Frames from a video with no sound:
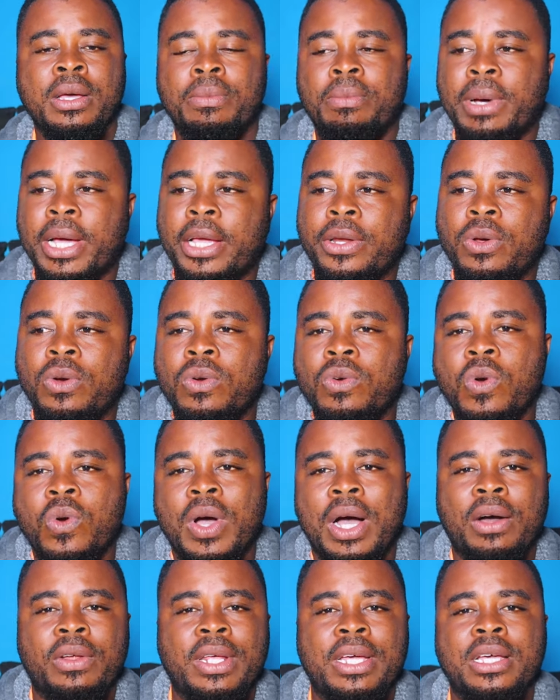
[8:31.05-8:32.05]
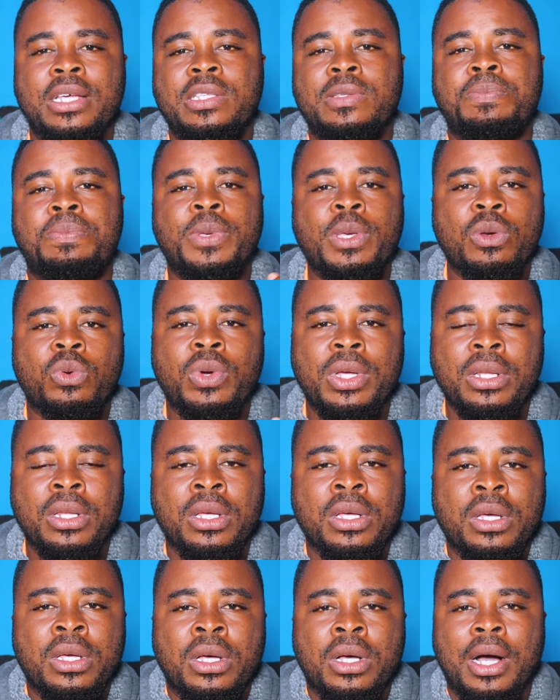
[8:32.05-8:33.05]
But you don't go out there spewing
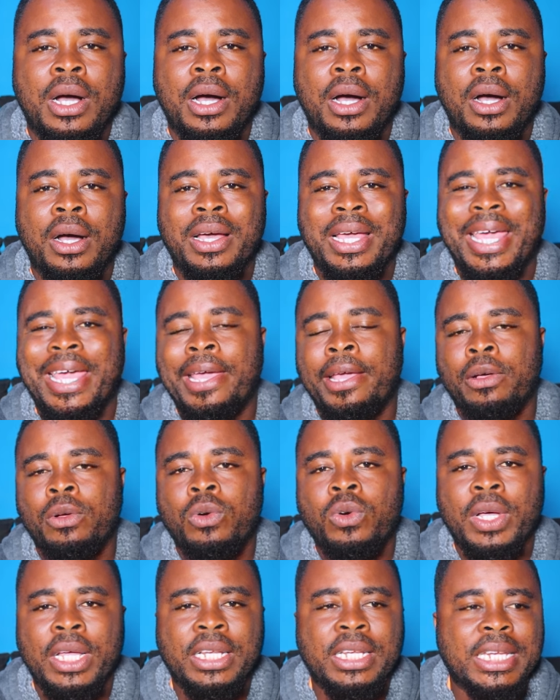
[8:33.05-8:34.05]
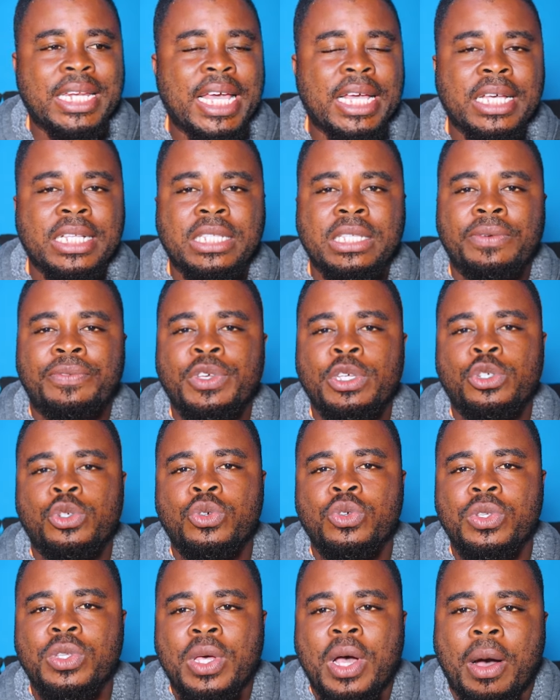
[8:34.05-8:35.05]
uh, ill and negative
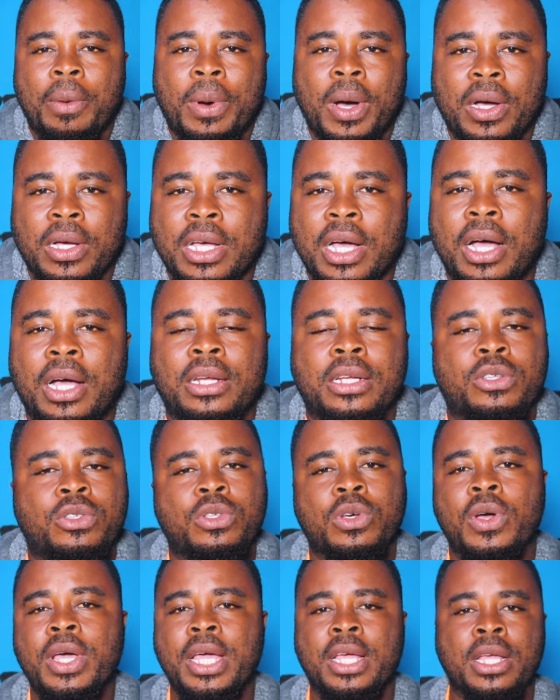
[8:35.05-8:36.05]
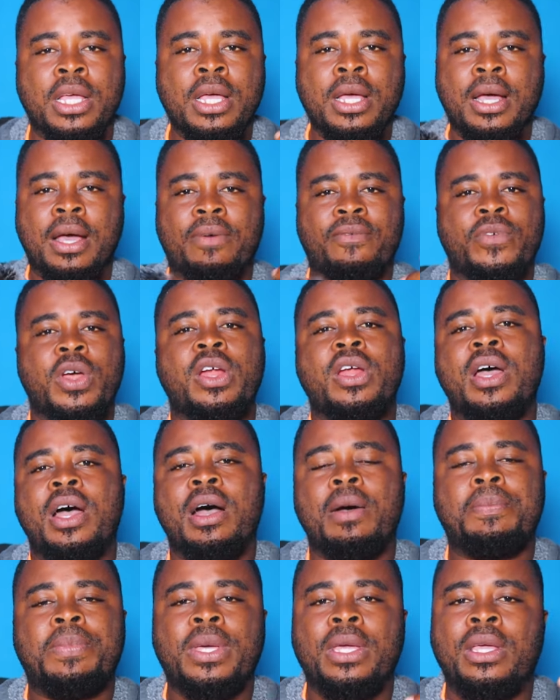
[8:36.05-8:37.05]
issues about Ghana. So, hey, I'm very
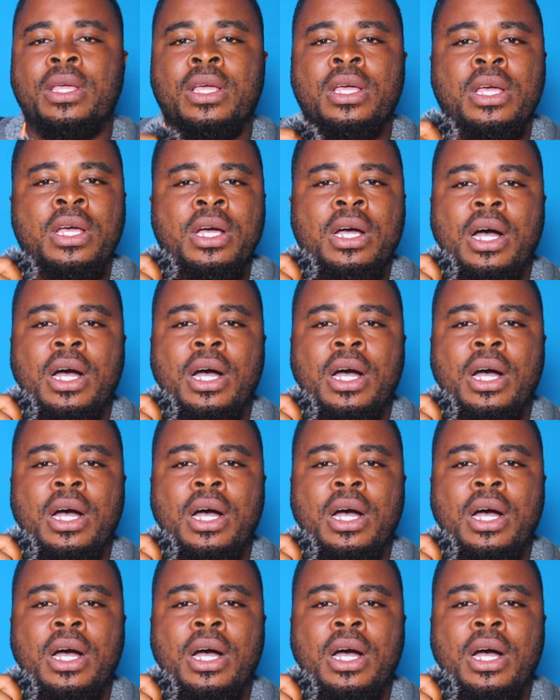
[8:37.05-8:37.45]
happy.